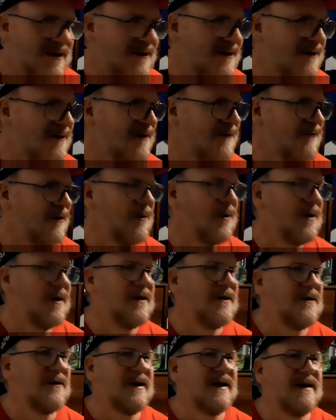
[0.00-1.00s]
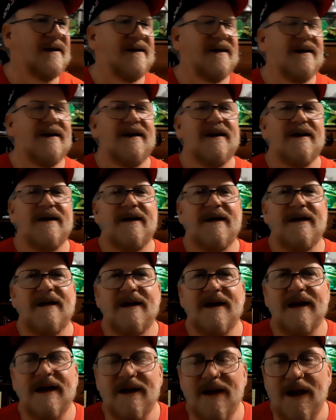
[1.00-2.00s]
just if you want to do that,
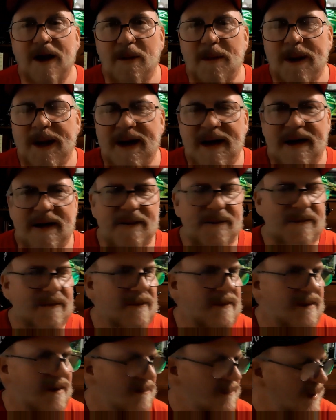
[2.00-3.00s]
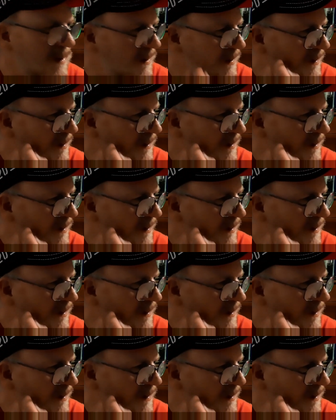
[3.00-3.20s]
it'll help me out. But